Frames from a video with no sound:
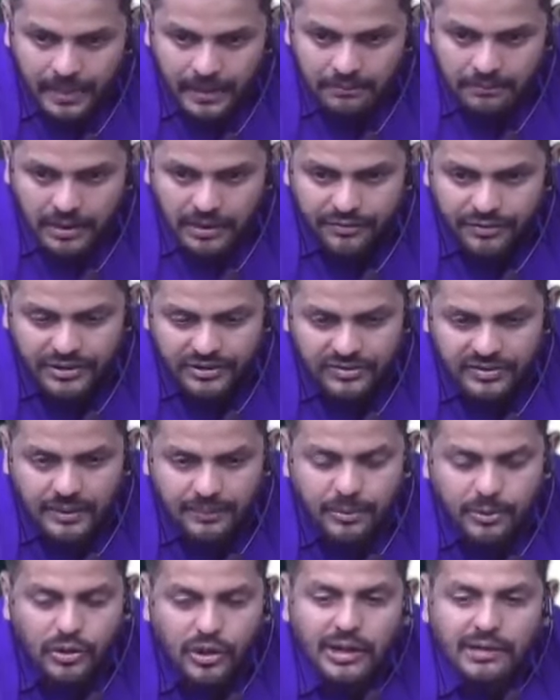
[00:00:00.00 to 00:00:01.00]
But first step
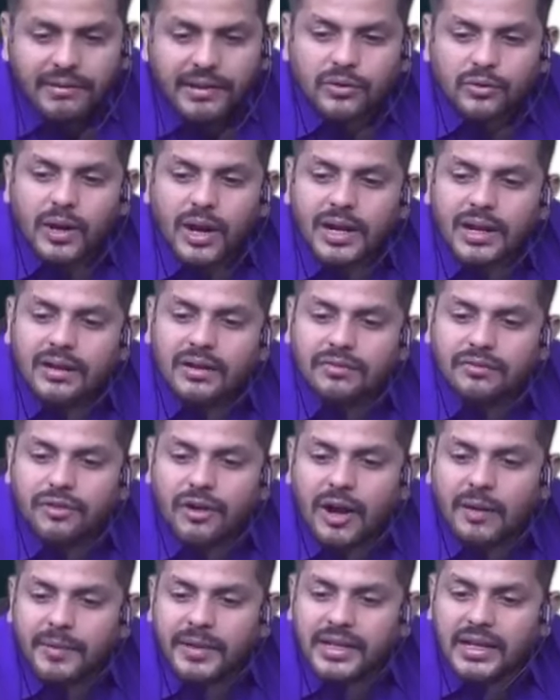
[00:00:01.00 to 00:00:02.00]
is always what?
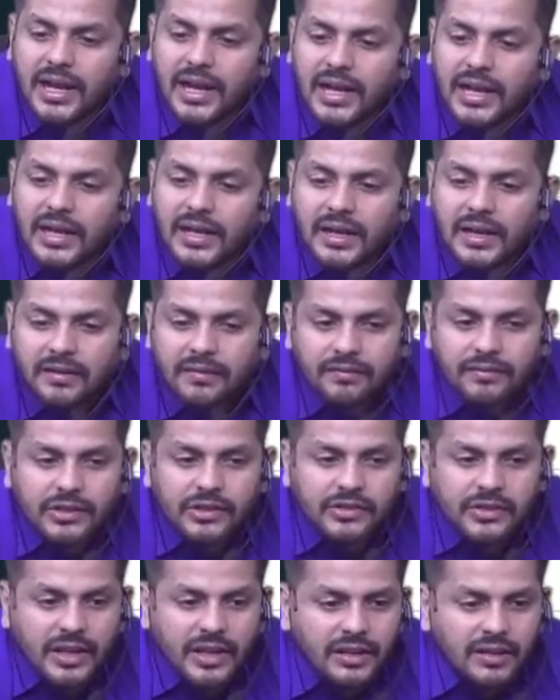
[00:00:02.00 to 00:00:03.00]
Forming a
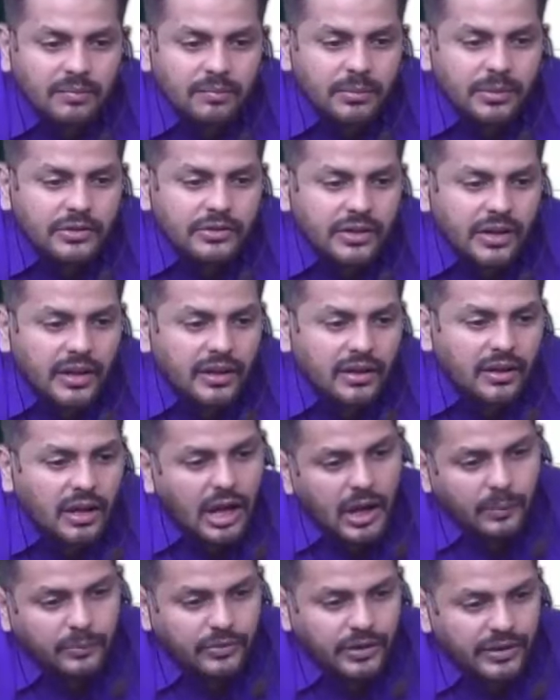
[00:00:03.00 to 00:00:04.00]
vision, mission,
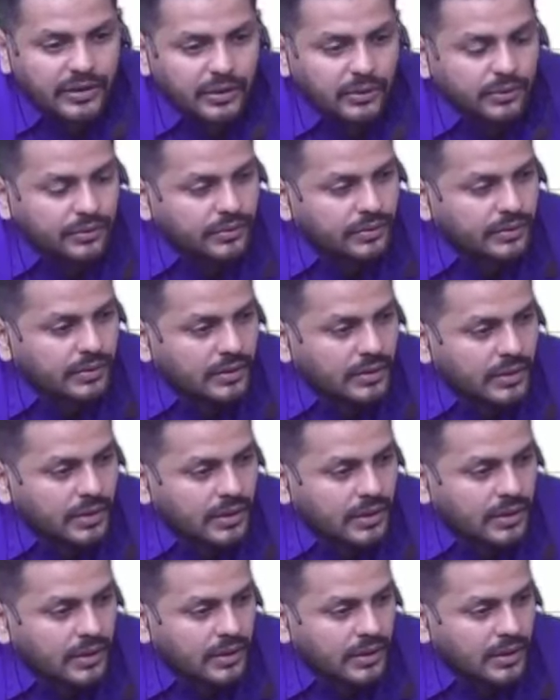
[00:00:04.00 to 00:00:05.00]
objectives.
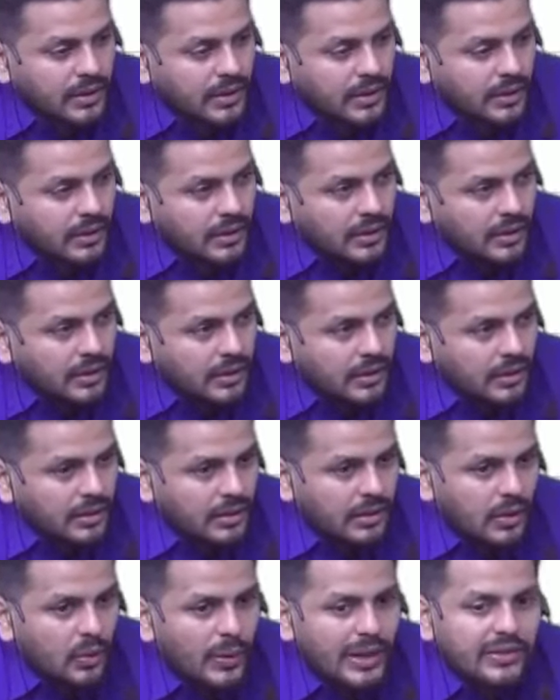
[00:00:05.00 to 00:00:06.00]

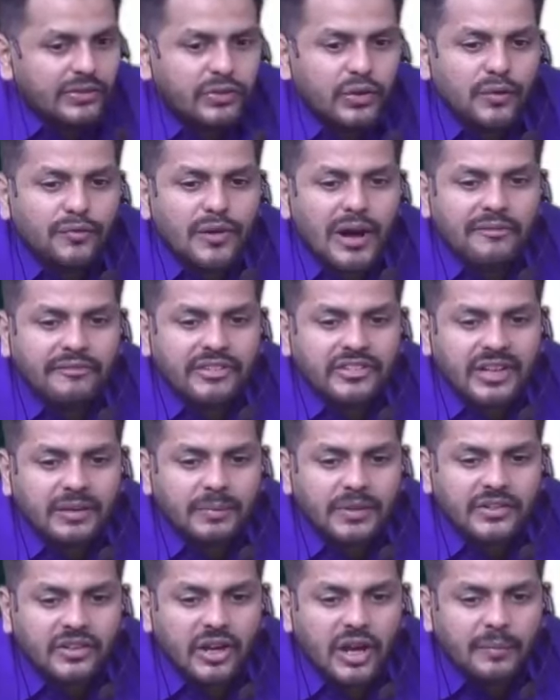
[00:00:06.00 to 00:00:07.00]
Now, once you form vision,
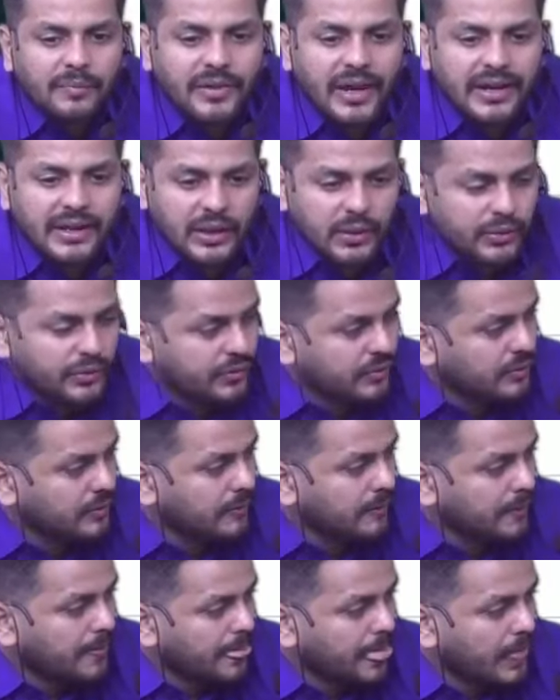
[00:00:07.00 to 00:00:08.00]
mission, objectives,
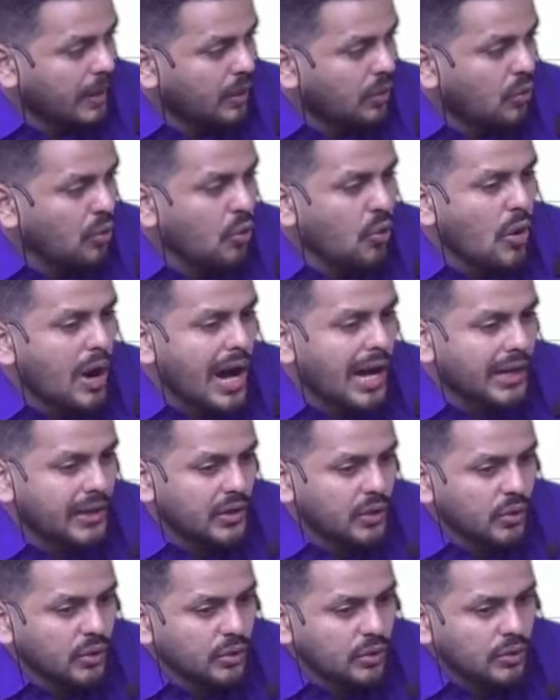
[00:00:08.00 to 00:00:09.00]
who are
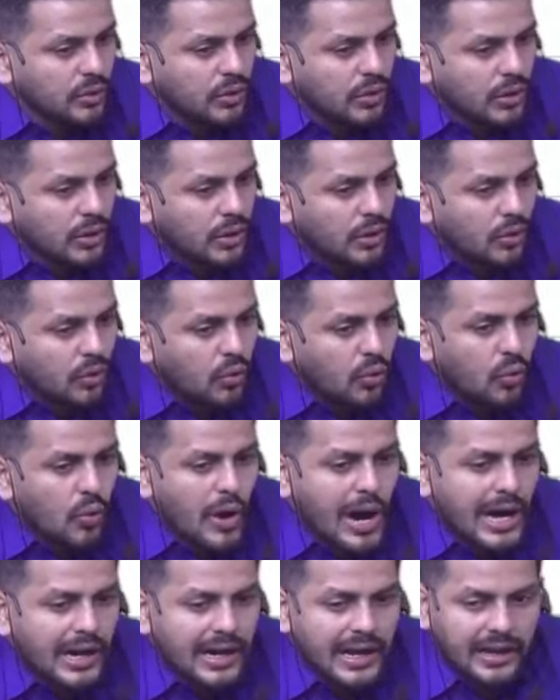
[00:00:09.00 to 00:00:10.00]
you? Who
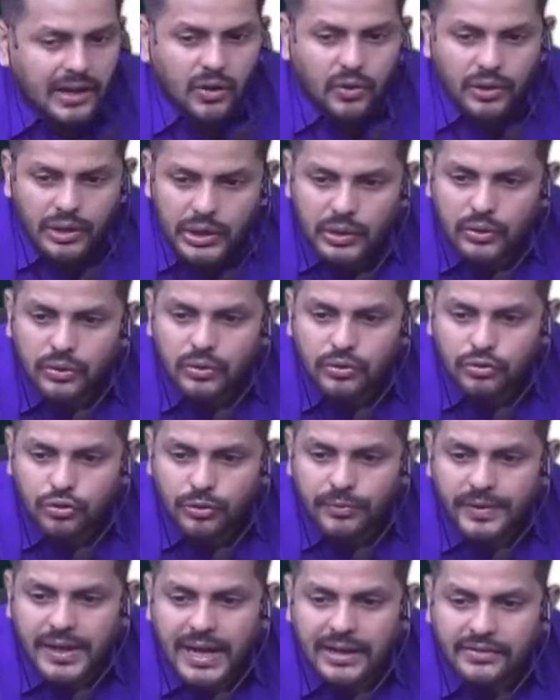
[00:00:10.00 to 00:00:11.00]
are around you? Should
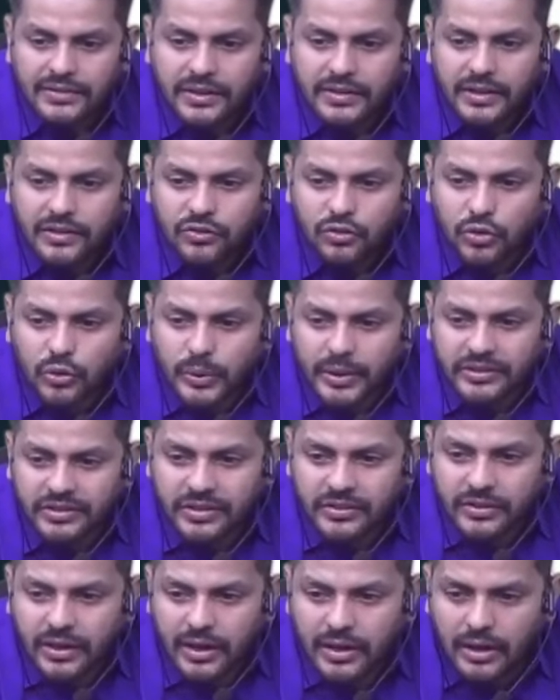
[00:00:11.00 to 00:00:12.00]
we answer these two
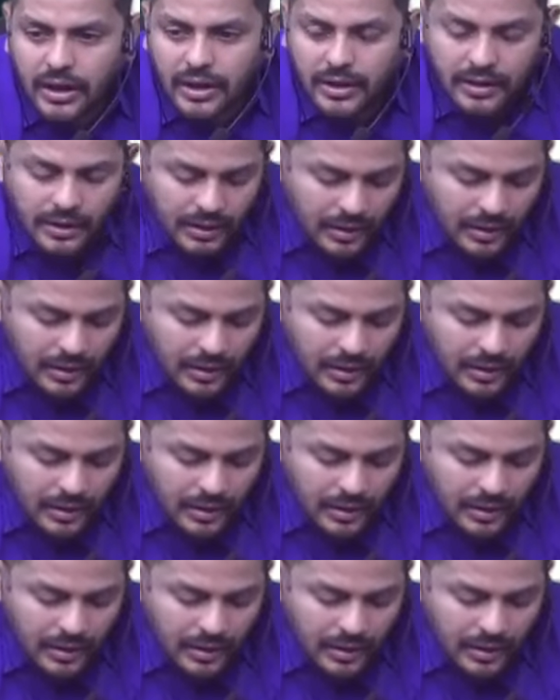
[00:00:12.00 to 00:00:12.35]
questions or not?